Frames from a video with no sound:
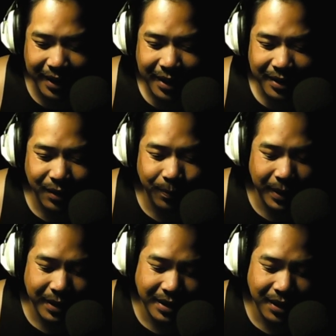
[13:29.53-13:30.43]
So
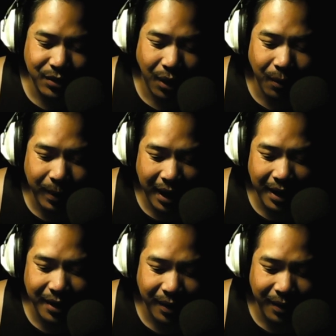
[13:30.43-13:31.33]
basically, Joe Biden
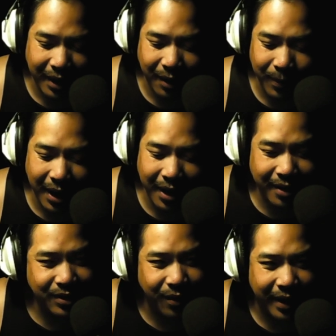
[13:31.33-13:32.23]
didn't know that Kamala Harris
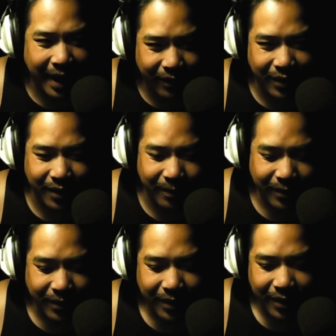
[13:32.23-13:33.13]
is going after him.
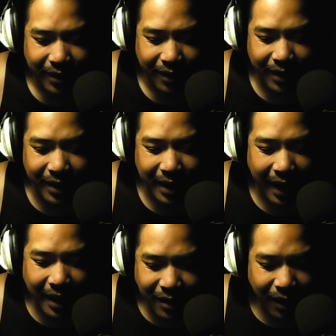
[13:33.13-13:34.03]
All right.
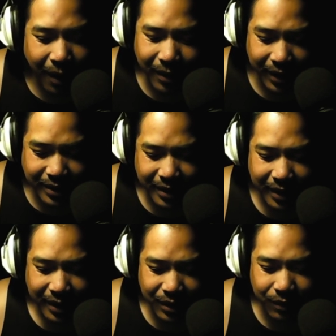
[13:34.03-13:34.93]
I know this.
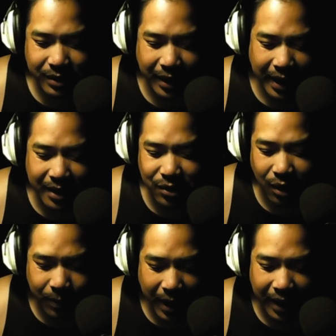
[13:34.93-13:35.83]
She was attacking Joe
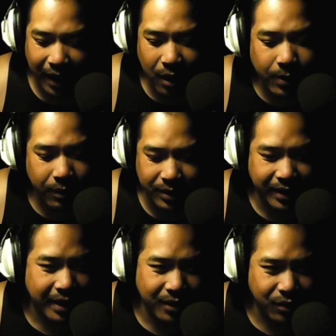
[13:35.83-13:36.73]
Biden. Everybody was
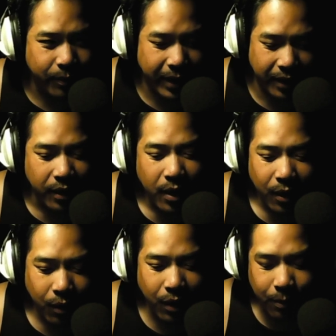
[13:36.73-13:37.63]
attacking Joe Biden.
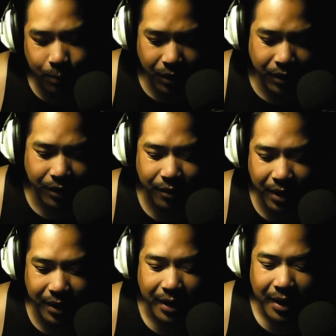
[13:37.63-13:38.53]
Cory Booker, right?